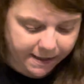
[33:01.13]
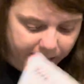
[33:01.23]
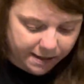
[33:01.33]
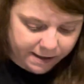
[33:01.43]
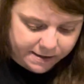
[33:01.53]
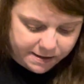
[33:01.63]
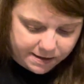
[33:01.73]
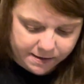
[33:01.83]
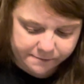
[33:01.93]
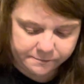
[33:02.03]
got at
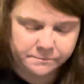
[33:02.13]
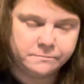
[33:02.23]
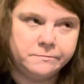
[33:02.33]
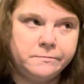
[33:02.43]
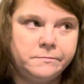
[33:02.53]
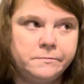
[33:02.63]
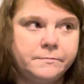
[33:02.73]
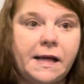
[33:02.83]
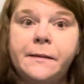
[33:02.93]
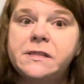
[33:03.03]

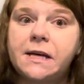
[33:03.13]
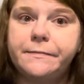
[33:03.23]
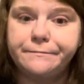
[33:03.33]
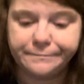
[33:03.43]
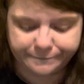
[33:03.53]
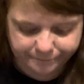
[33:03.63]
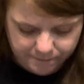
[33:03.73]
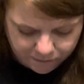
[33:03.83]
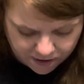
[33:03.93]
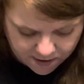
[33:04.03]
Amazon.
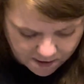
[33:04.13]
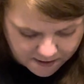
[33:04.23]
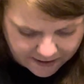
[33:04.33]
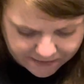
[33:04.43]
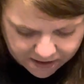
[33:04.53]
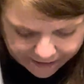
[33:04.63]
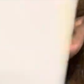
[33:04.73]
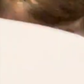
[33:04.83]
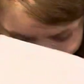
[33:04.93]
Bought it on Amazon.